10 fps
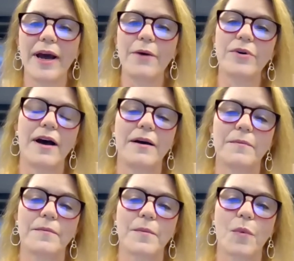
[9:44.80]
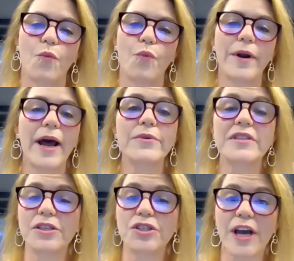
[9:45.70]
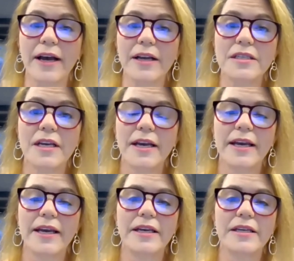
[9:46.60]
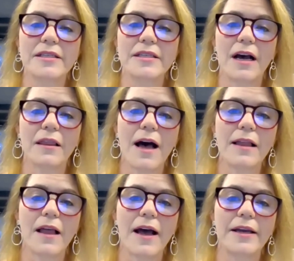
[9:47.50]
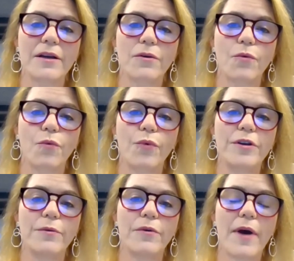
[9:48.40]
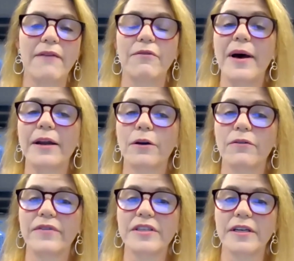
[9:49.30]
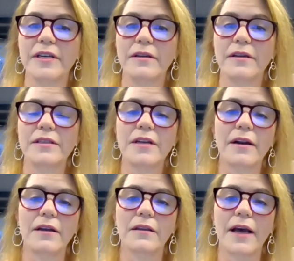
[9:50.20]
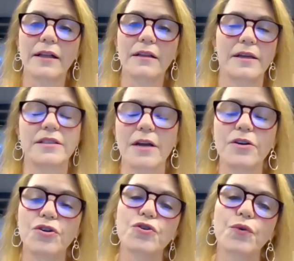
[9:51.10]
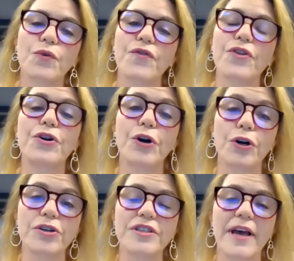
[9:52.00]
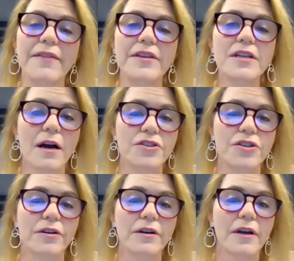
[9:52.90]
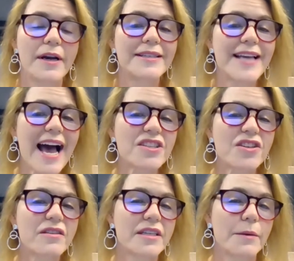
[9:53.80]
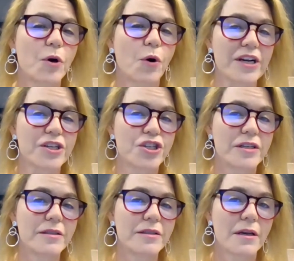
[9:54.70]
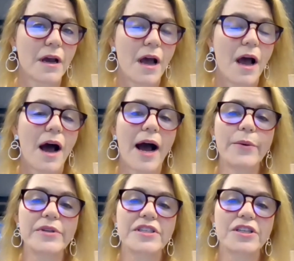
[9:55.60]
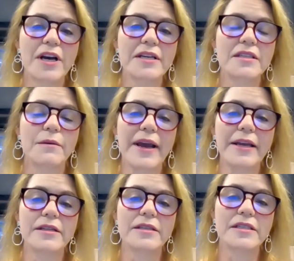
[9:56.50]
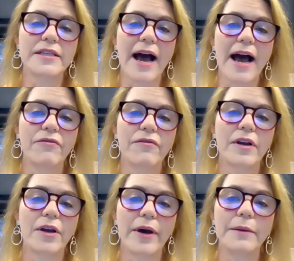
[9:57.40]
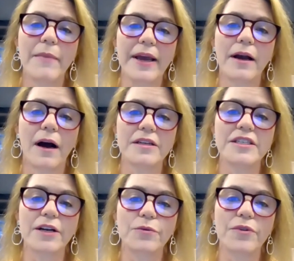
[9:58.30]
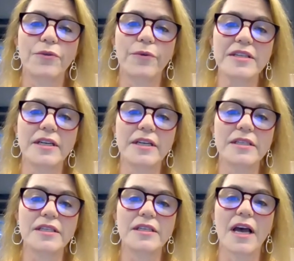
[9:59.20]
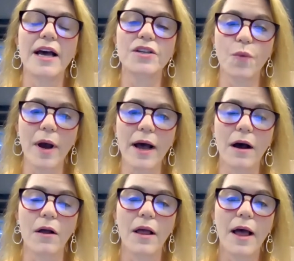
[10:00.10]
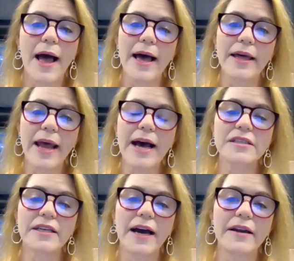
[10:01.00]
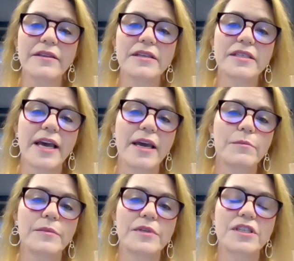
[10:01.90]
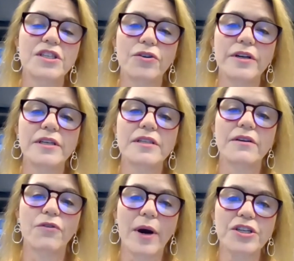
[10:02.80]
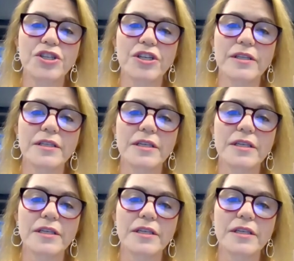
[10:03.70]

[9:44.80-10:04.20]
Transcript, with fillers: would um, what I would suggest is a lot like when you have a medical visit it's not unlikely, it's not unusual for the nurse and the doctor to ask you the same questions. I would suggest that maintenance staff go ahead and make contact with the residents as well and ask kind of the same series of questions